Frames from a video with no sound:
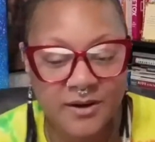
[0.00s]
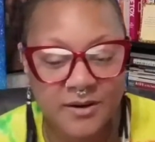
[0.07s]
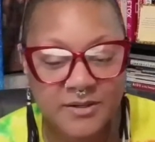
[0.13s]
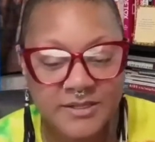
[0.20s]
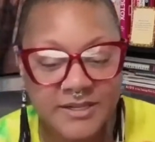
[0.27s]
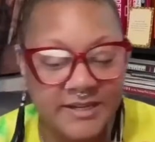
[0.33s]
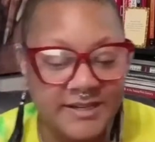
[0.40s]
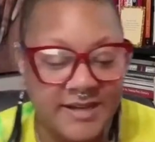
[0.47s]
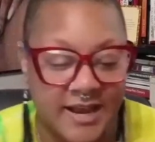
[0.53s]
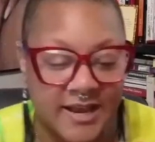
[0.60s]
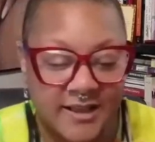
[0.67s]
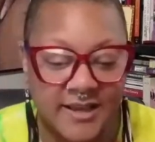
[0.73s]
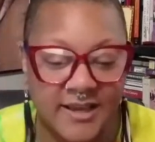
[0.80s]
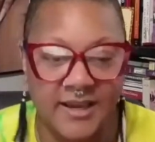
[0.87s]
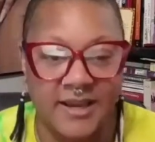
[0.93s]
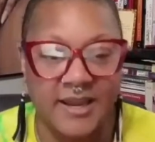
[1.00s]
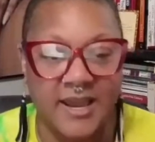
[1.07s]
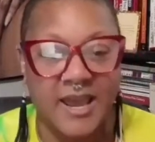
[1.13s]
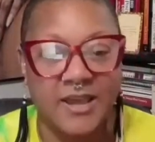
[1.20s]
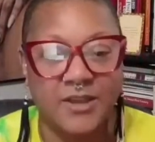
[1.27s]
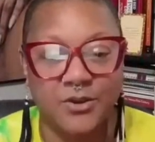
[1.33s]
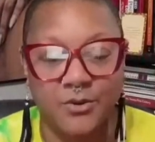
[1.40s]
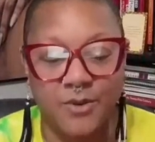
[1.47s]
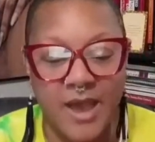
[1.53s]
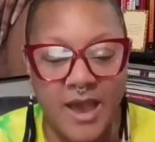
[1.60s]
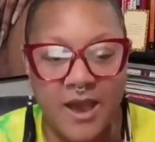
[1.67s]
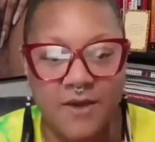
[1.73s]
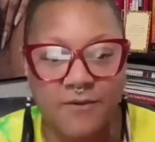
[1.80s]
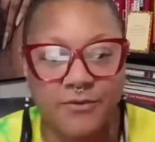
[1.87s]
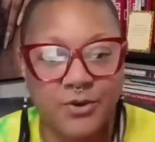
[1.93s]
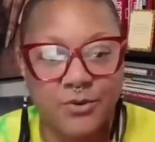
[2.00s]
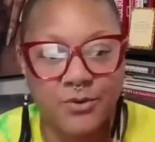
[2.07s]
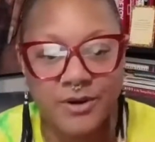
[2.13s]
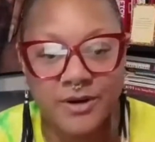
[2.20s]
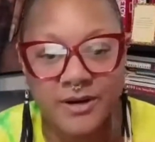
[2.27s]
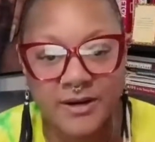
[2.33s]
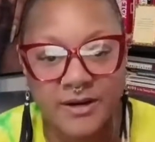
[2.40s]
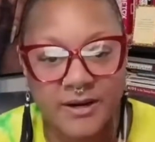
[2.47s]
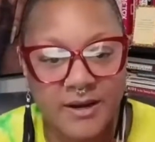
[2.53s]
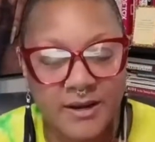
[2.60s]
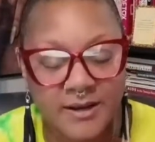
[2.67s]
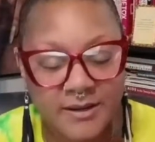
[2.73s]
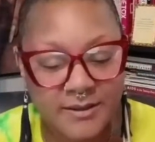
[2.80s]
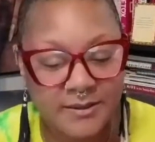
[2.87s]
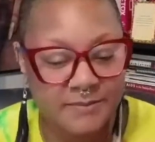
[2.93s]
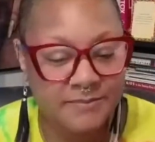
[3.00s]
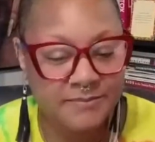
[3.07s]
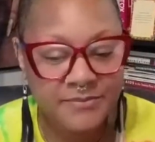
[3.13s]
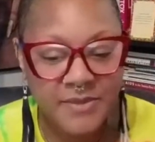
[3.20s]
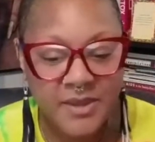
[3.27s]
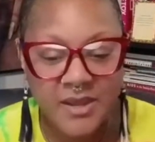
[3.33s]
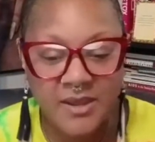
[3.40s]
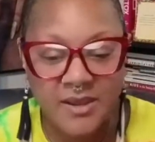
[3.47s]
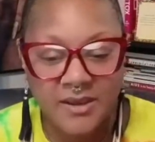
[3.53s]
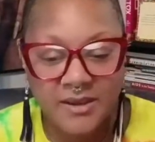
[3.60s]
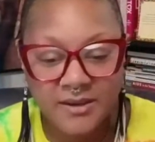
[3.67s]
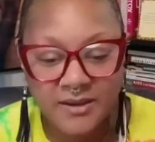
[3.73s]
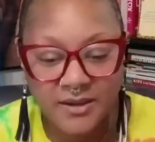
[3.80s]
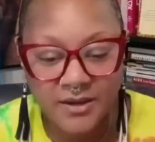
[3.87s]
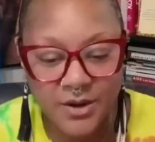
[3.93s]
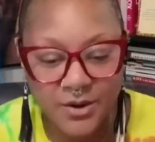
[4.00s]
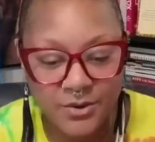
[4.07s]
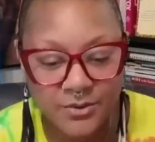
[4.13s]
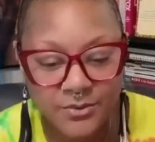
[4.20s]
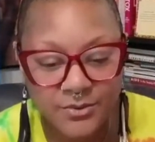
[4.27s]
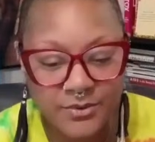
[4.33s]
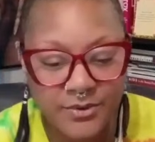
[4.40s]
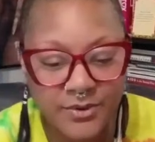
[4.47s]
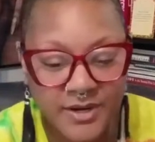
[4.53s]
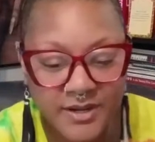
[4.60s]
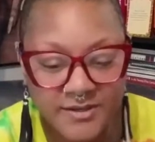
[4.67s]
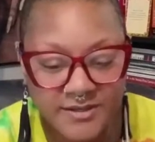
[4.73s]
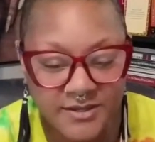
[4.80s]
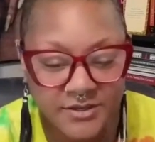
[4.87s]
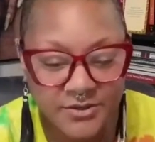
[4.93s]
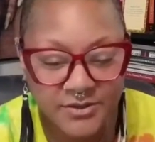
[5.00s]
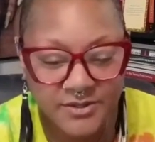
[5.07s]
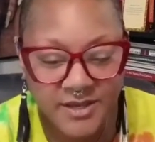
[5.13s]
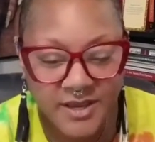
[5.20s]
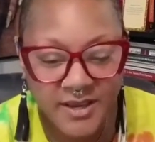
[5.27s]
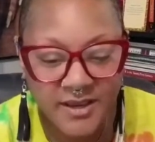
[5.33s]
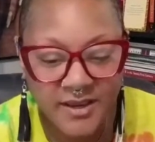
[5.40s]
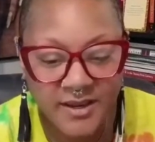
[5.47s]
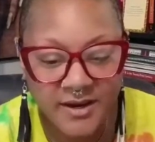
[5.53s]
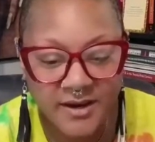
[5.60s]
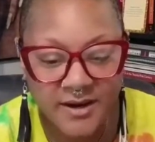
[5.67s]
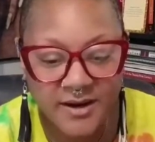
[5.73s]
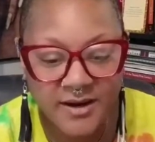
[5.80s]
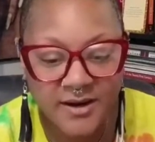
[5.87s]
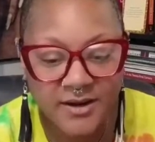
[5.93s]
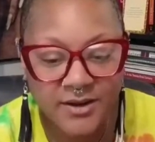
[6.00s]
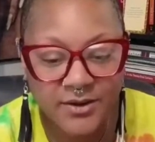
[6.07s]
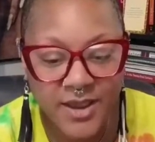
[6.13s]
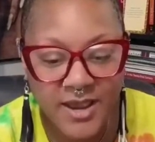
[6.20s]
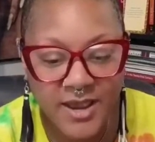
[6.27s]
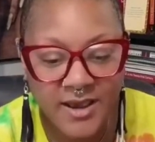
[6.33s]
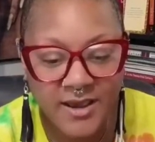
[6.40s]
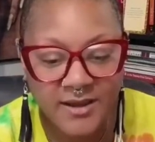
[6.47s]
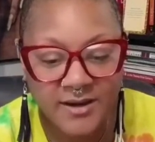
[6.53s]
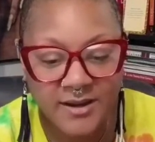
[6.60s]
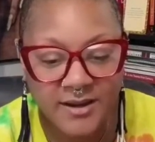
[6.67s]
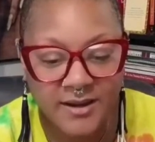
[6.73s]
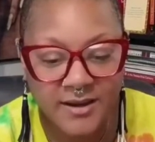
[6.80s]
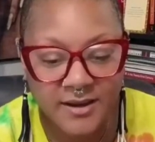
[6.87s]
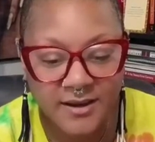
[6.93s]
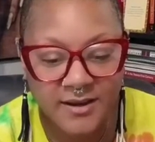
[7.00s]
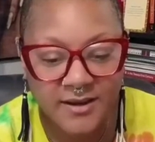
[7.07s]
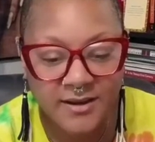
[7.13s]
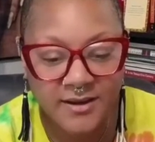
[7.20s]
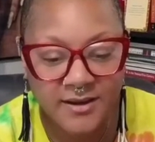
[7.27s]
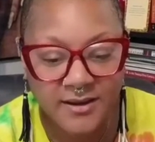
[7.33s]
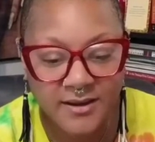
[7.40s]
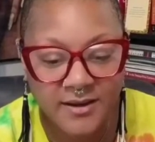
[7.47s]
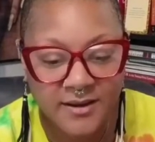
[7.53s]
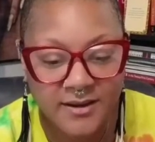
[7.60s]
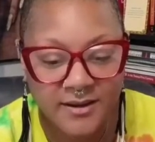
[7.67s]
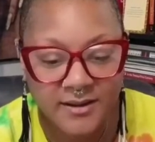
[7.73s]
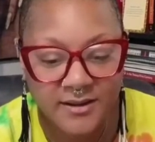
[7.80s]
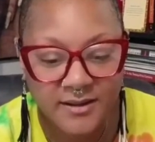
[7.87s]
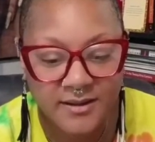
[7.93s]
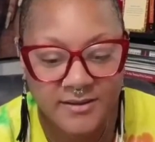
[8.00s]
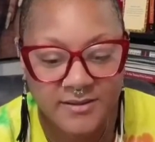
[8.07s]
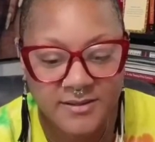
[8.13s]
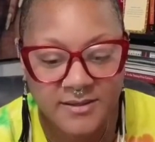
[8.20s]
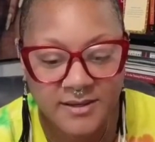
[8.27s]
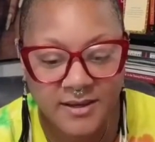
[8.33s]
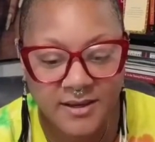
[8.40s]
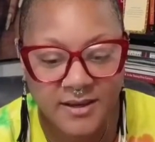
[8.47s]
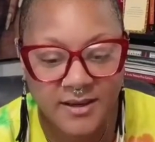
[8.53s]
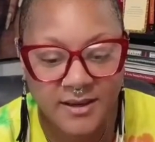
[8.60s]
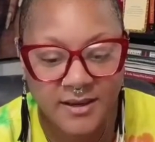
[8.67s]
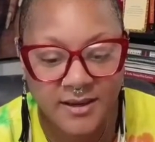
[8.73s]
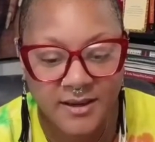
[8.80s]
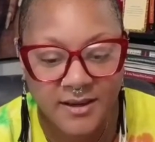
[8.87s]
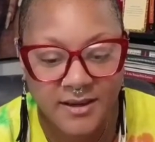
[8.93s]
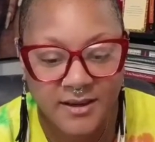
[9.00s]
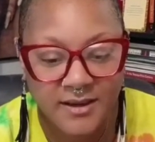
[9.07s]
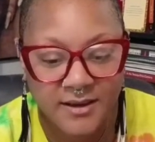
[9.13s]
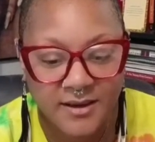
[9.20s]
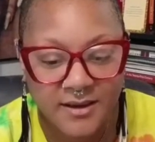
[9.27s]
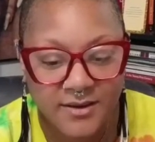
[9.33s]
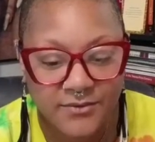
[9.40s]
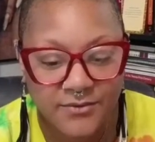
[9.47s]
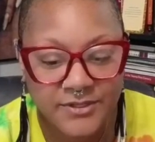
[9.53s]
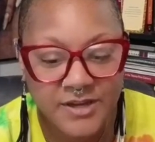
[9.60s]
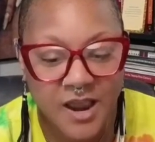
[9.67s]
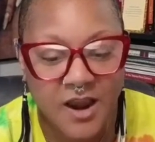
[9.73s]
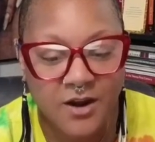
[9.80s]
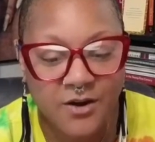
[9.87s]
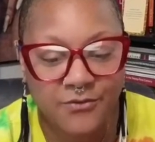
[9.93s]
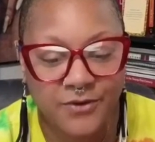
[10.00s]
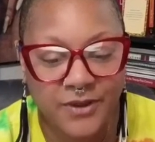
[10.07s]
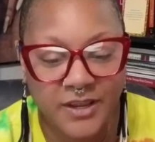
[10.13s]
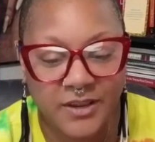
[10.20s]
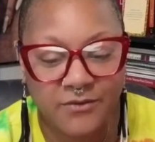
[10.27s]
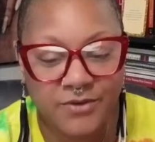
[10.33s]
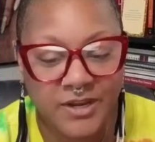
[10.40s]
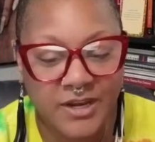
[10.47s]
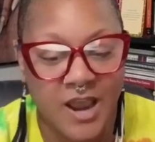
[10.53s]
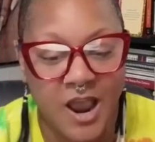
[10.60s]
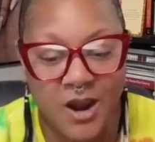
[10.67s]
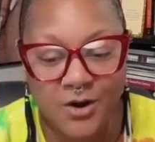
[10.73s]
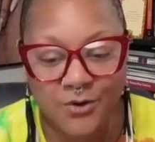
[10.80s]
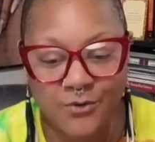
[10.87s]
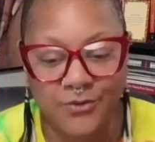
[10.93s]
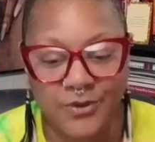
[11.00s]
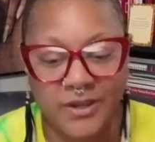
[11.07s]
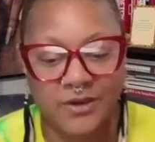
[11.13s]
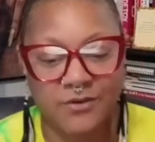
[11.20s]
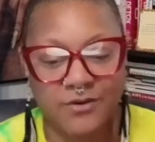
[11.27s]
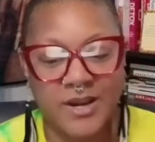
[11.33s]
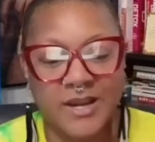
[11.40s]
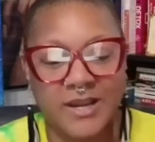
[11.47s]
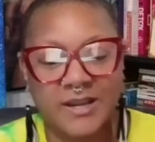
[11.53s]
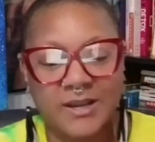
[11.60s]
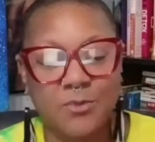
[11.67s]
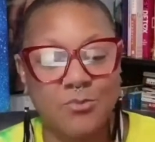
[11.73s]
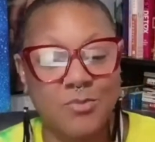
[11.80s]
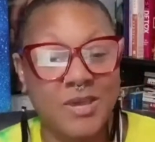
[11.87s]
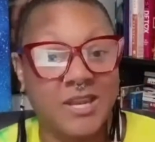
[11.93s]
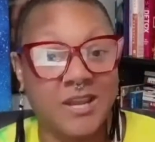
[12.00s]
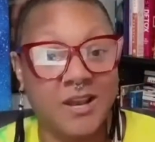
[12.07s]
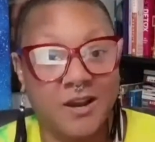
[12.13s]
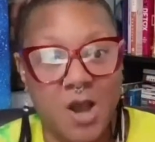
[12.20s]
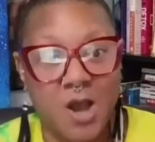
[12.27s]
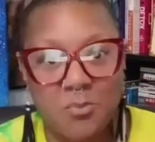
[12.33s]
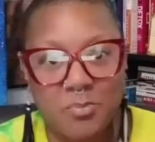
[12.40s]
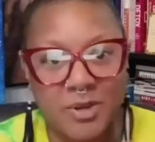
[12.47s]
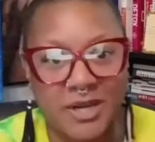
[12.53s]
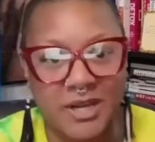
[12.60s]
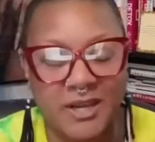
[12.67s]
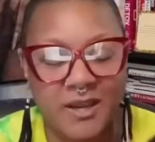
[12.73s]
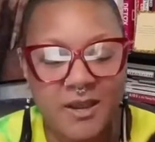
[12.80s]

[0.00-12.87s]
detailing, and you have your, what else did you say here? You had, let's see, photography and videography, right? Your media company.